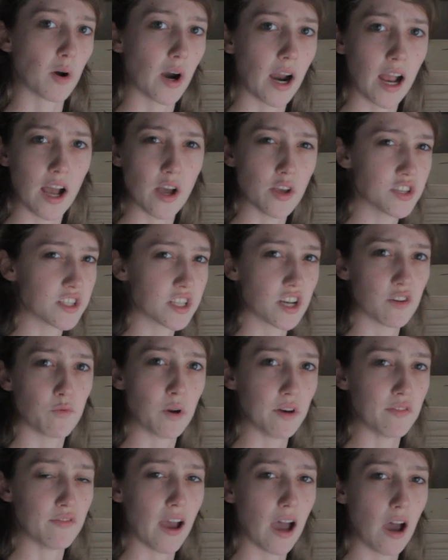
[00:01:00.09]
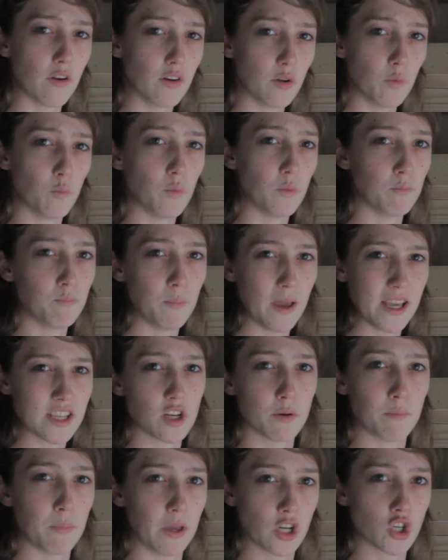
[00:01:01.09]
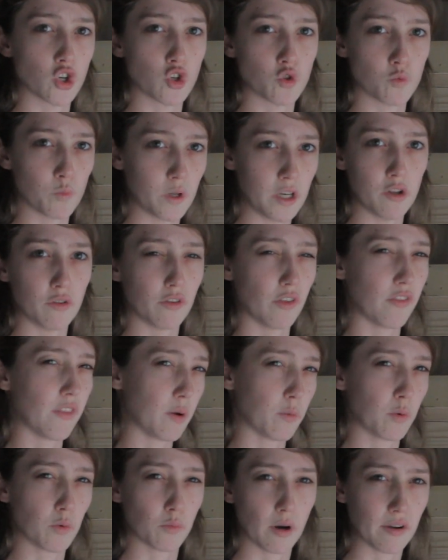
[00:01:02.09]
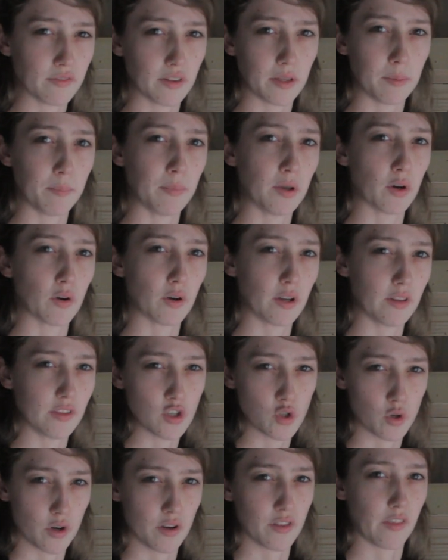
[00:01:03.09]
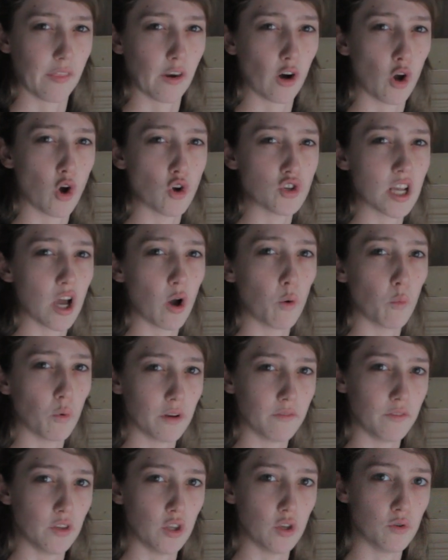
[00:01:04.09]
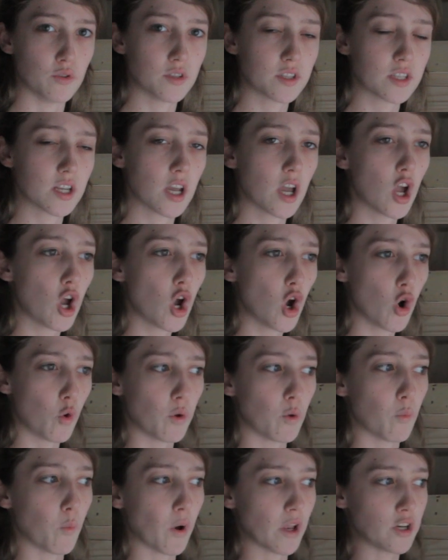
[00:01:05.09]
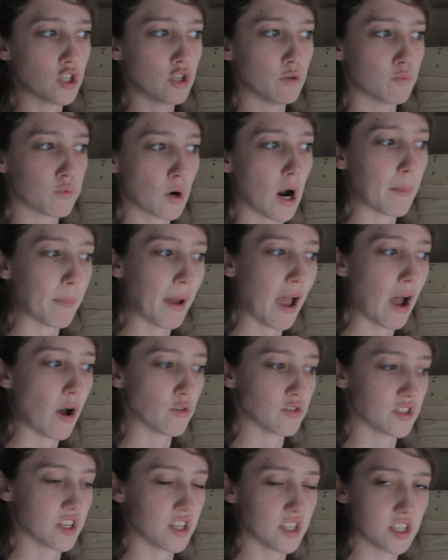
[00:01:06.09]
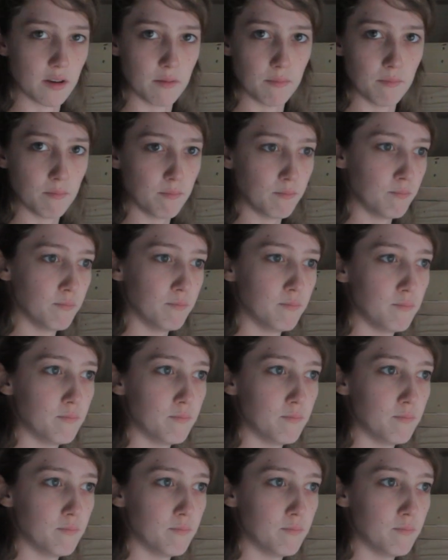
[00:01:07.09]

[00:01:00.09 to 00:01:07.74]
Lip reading: our house, stuff we'd found, and based on pictures we knew that they were roughly period, the sort of thing that a hotel would have used. We went to prop houses and